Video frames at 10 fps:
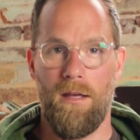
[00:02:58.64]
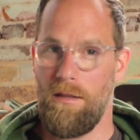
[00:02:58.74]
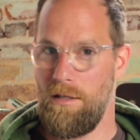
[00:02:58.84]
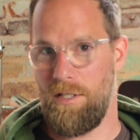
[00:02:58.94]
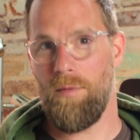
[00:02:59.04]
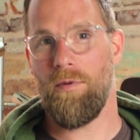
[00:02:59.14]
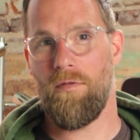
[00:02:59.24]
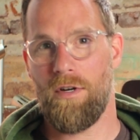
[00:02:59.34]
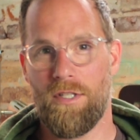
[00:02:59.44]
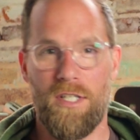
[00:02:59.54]
The simple
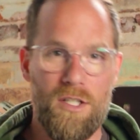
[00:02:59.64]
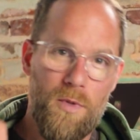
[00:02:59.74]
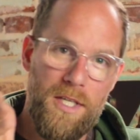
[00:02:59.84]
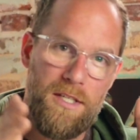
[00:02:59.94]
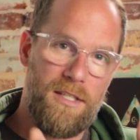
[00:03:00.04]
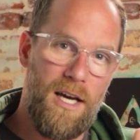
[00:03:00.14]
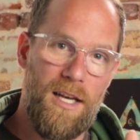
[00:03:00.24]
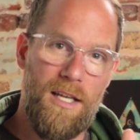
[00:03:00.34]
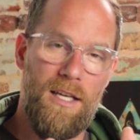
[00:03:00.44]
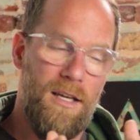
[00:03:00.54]
version is we
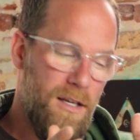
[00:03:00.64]
study